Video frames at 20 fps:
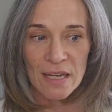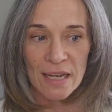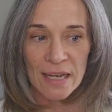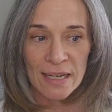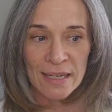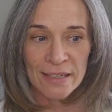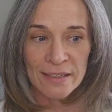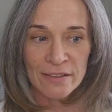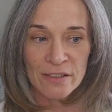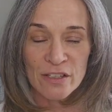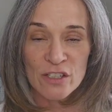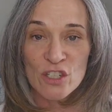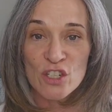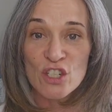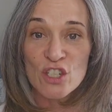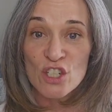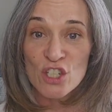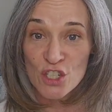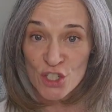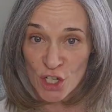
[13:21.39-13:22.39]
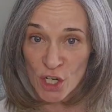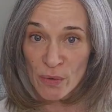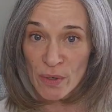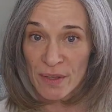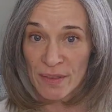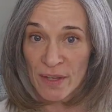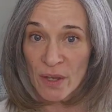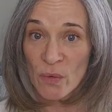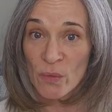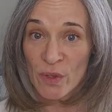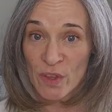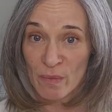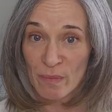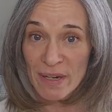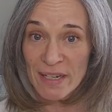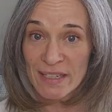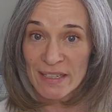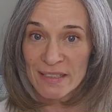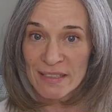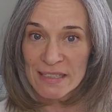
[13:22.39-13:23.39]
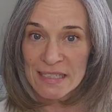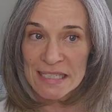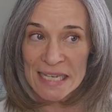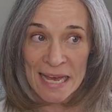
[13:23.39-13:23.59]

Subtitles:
and sharing that with my kids,